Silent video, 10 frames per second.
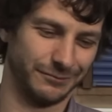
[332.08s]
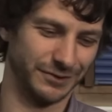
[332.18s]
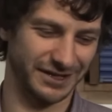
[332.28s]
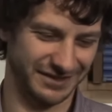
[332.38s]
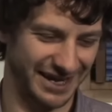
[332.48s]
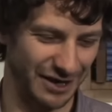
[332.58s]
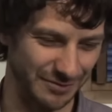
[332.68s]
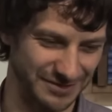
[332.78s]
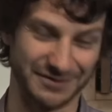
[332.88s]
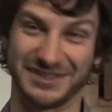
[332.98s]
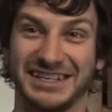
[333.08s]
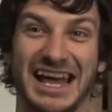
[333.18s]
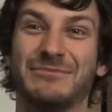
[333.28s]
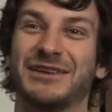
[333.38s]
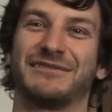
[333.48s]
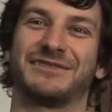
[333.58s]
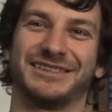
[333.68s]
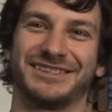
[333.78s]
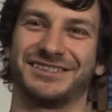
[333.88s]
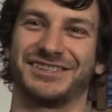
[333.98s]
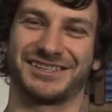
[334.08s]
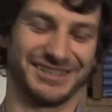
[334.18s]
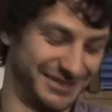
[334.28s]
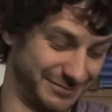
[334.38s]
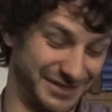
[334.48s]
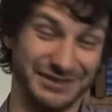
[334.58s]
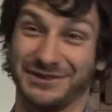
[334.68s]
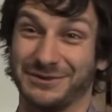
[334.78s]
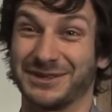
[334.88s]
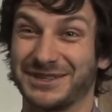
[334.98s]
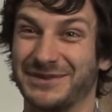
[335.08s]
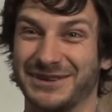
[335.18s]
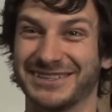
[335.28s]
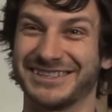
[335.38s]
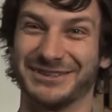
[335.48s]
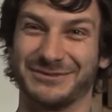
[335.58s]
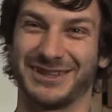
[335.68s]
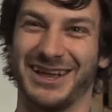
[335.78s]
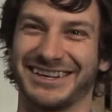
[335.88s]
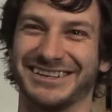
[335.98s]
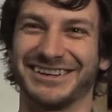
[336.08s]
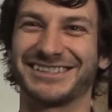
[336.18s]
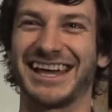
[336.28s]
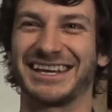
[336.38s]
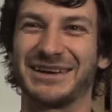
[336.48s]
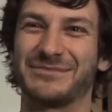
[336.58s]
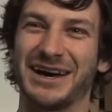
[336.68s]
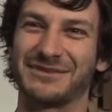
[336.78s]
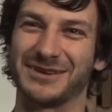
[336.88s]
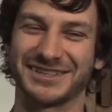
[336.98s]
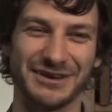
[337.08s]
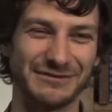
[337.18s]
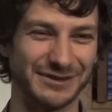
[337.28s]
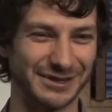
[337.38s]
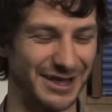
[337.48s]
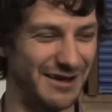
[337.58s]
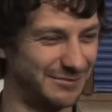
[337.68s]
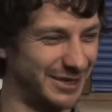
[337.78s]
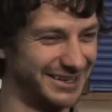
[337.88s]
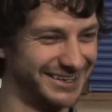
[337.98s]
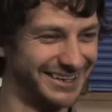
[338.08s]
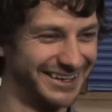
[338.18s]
Well, that album was obviously named after the suggestion that it was a difficult experience, that it was like, you know, taking a part of myself, a lifeblood.